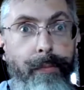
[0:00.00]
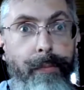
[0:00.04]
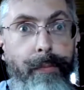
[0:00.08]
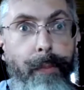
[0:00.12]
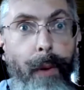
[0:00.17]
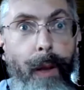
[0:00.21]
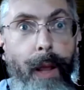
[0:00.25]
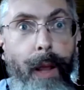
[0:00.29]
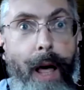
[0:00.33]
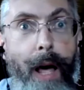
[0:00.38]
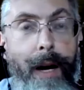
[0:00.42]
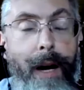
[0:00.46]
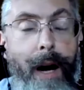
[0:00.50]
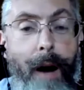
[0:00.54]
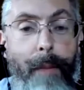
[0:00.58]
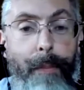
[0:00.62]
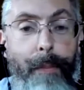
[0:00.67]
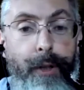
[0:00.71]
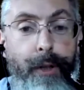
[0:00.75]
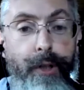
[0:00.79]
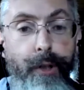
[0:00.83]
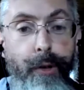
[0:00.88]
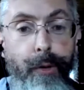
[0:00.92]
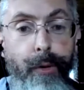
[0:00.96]
lot of
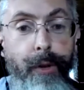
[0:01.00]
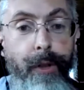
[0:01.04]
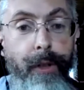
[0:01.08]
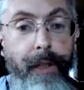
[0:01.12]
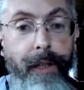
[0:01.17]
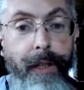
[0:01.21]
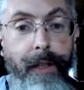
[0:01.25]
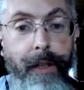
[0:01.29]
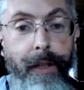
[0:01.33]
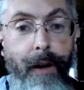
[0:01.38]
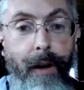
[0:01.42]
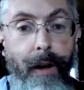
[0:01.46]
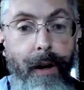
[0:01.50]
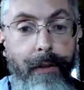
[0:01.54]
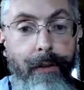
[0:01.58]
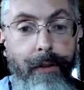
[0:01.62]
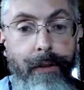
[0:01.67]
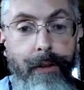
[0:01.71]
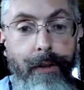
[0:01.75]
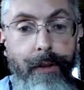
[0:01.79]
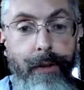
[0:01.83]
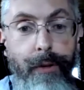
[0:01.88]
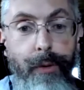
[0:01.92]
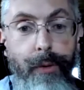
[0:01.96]
opportunity
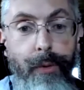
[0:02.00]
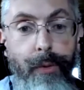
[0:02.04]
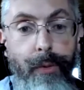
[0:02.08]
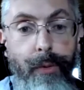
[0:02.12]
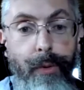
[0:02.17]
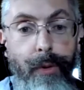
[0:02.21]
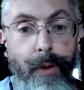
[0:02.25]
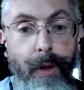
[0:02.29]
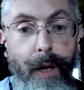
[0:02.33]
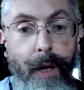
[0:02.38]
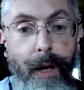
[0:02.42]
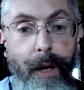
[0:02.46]
cost to